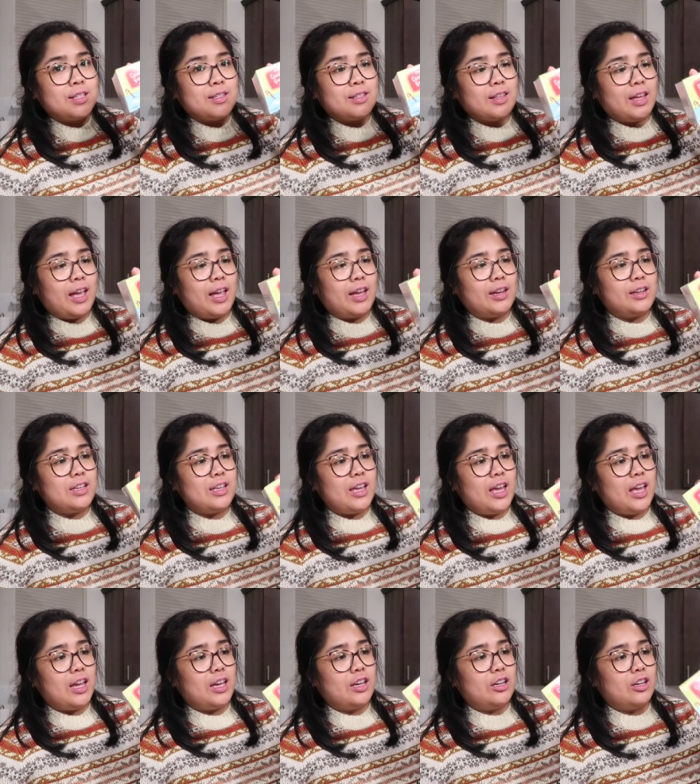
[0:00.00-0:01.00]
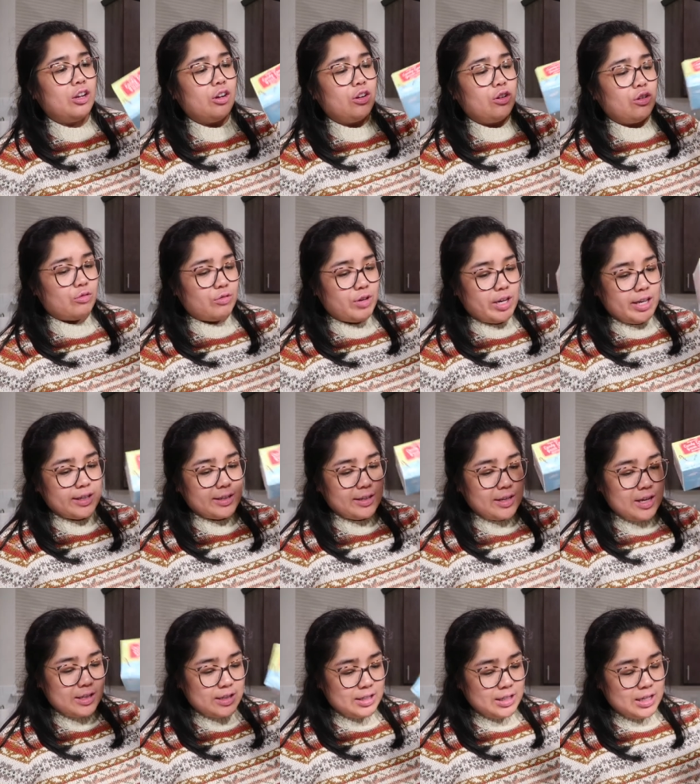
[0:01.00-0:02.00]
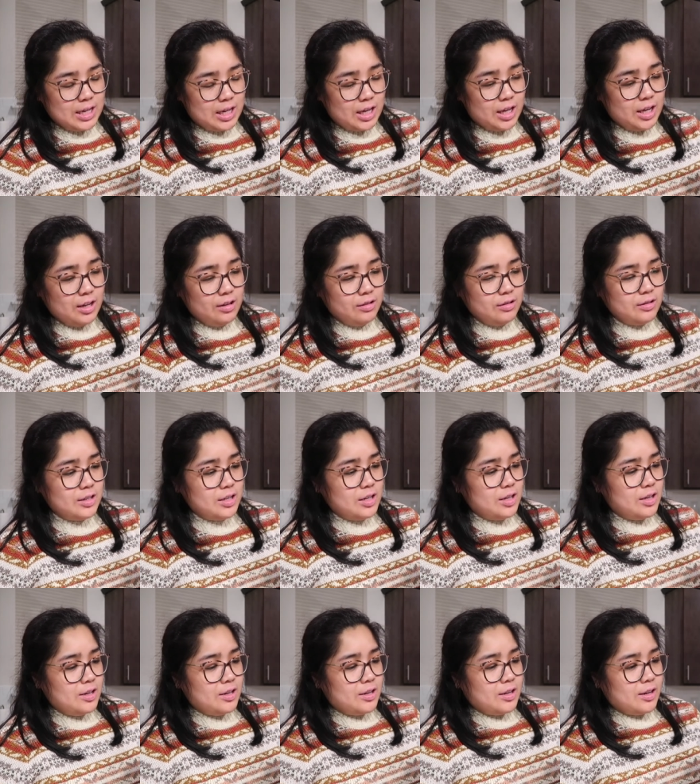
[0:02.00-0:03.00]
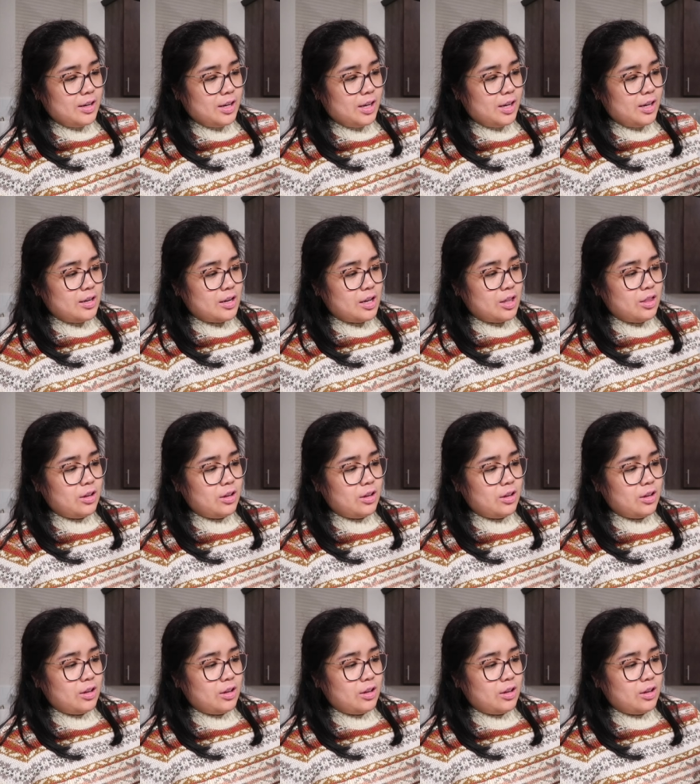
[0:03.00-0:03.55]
It's the candy cane green tea. And I